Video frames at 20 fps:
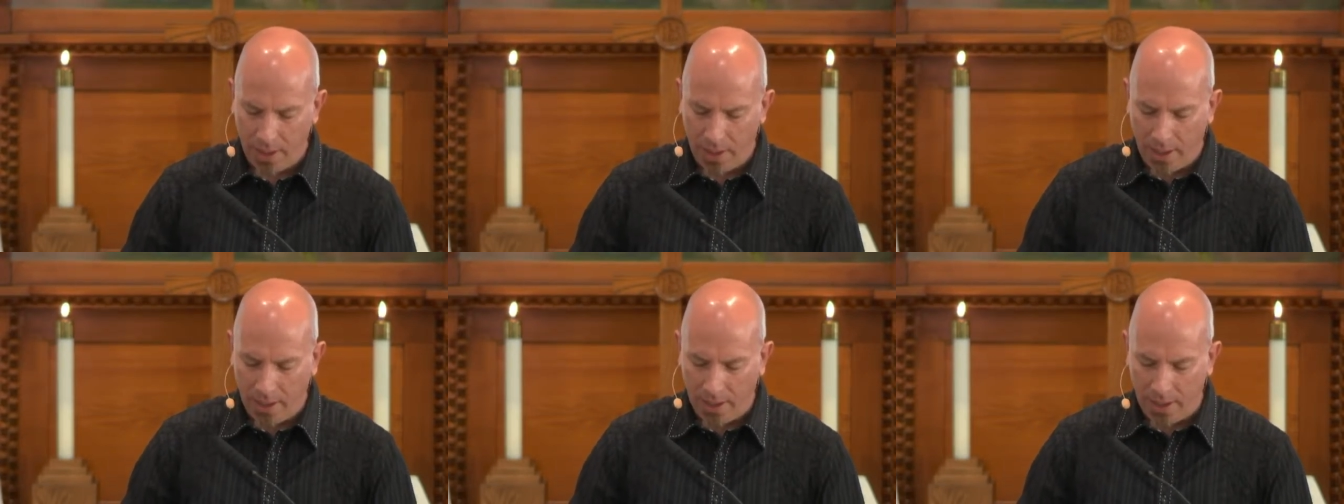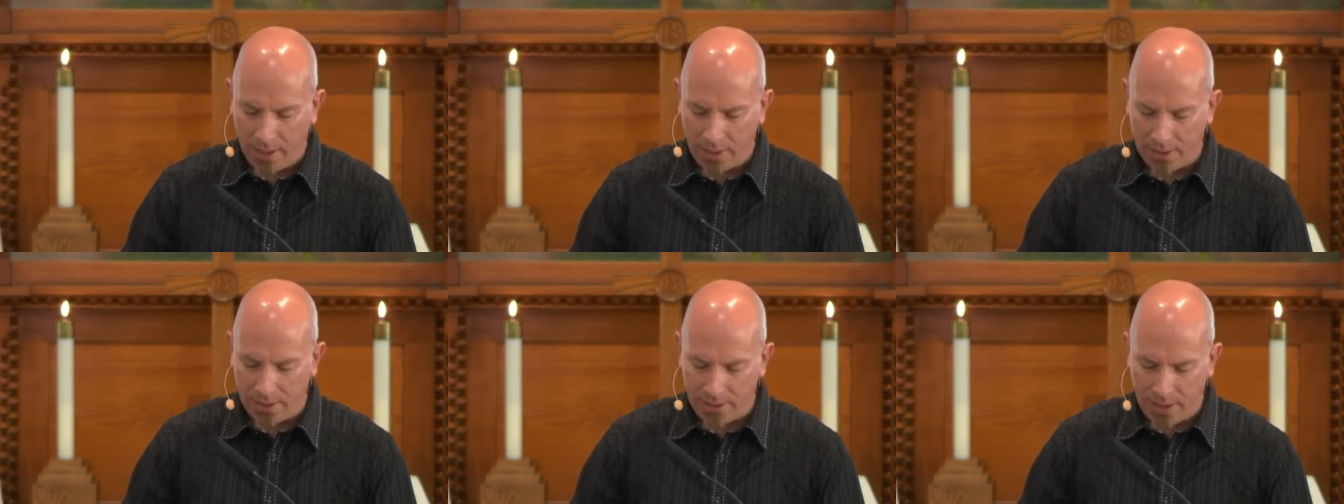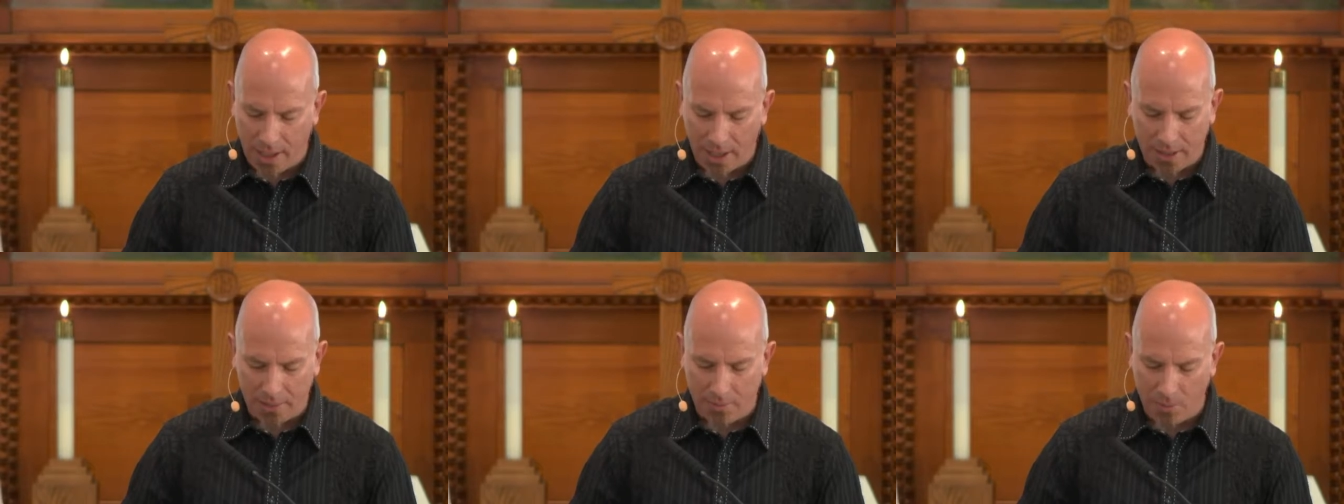it is
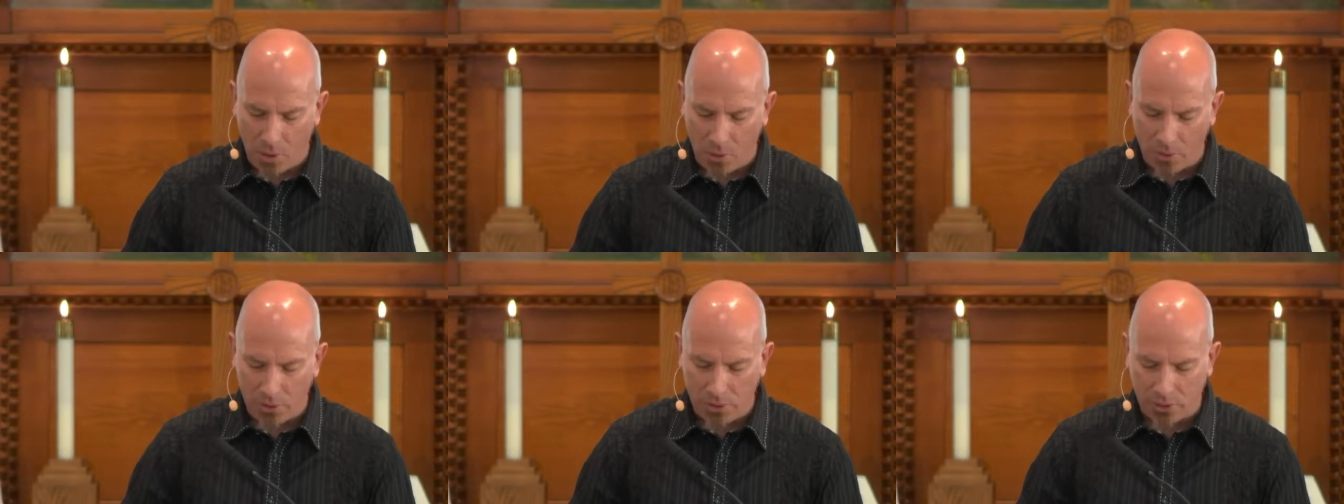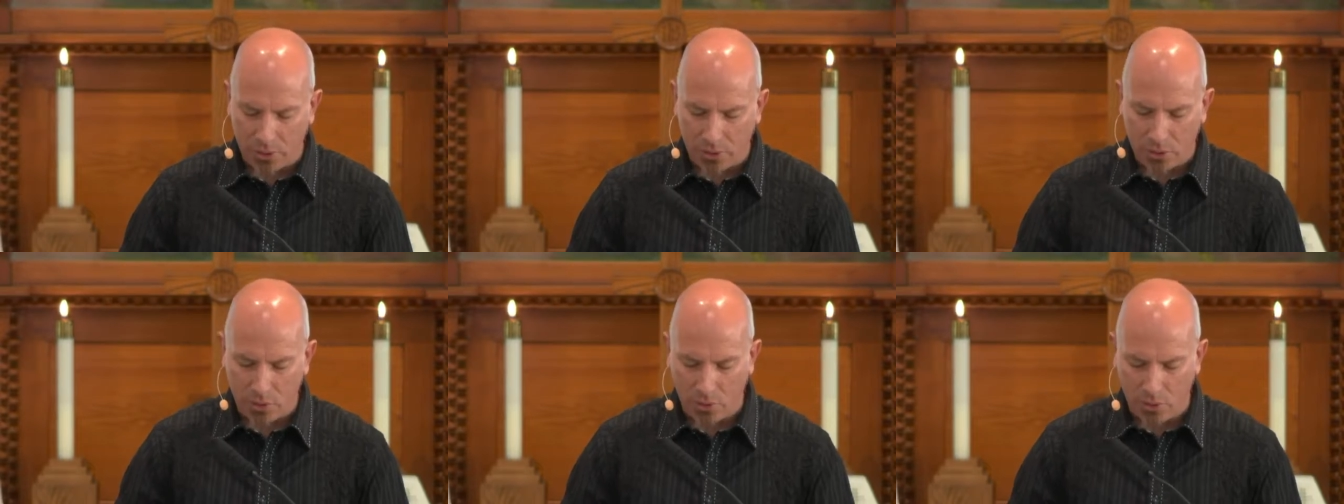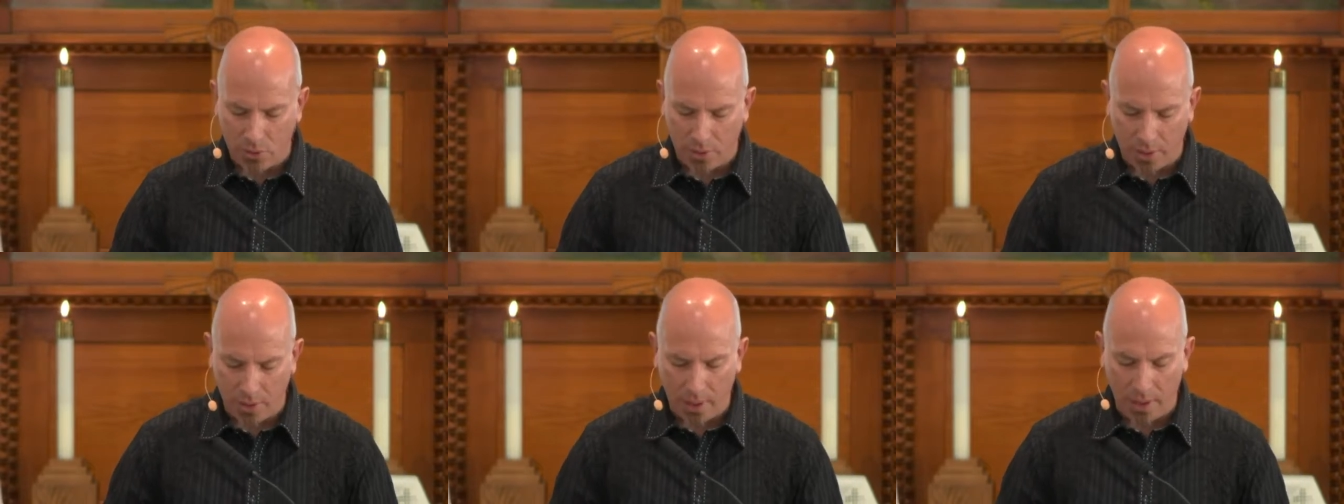not Moses
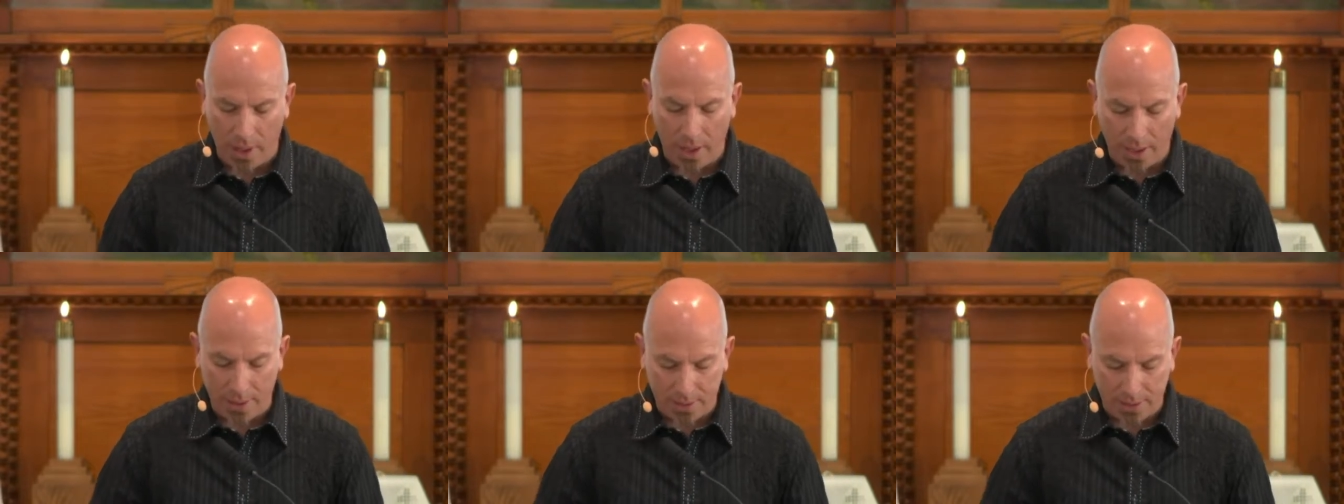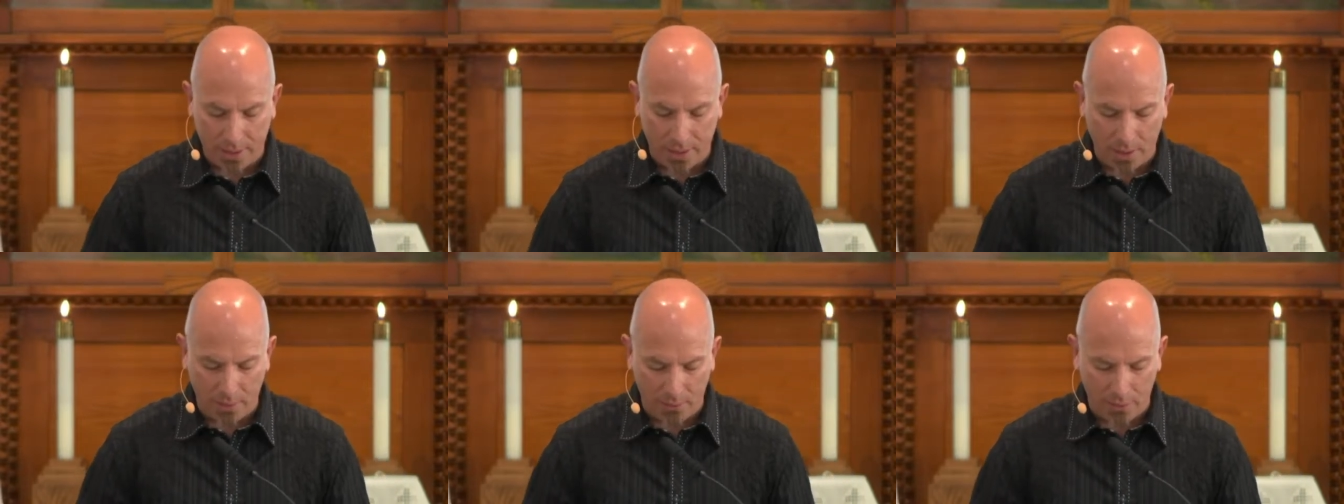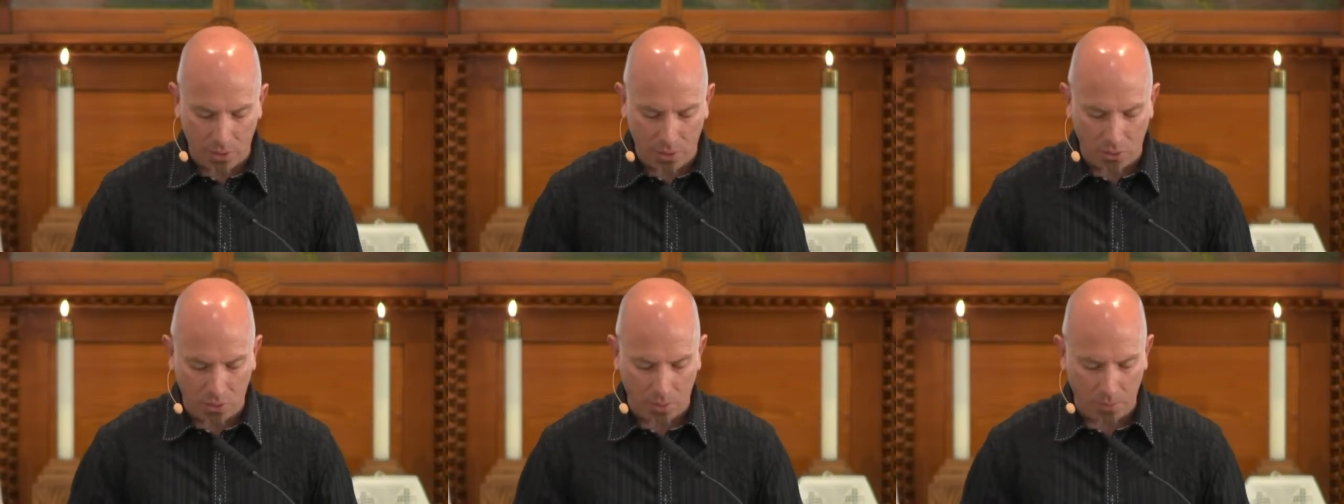who has
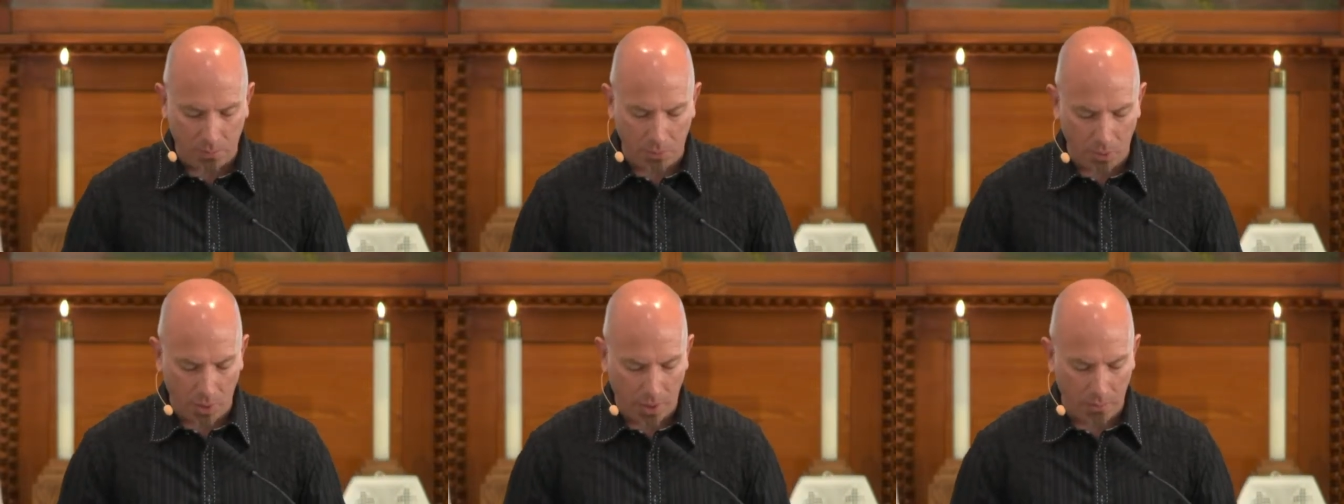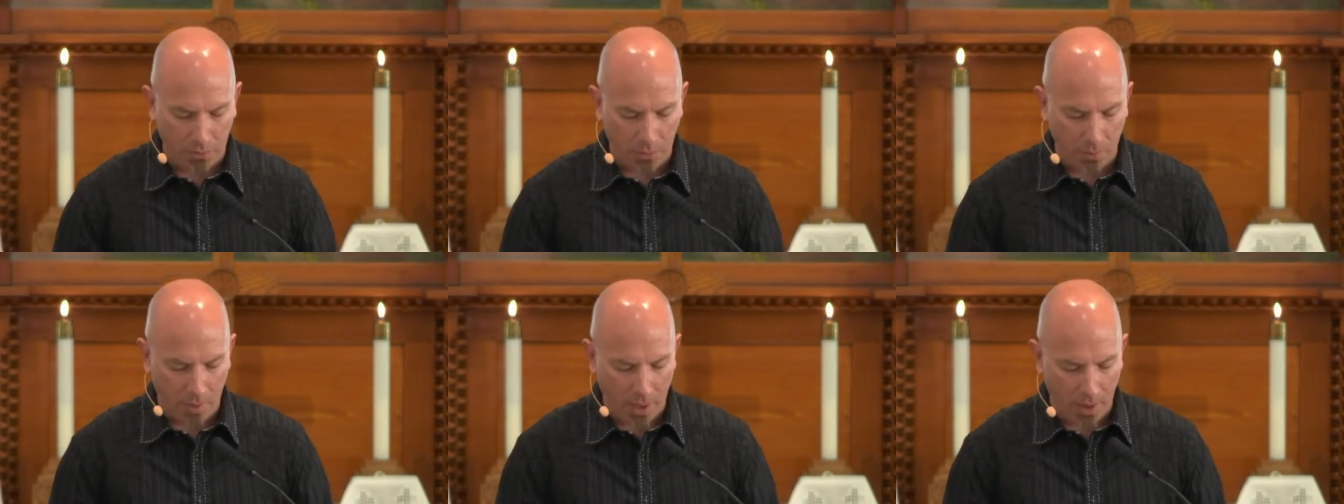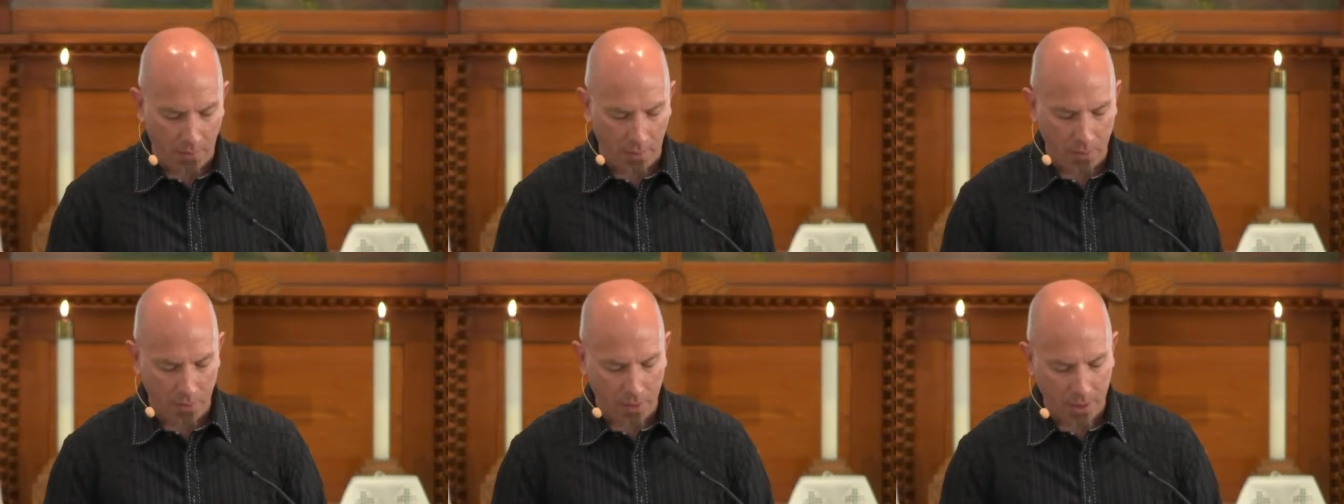given you the bread from heaven,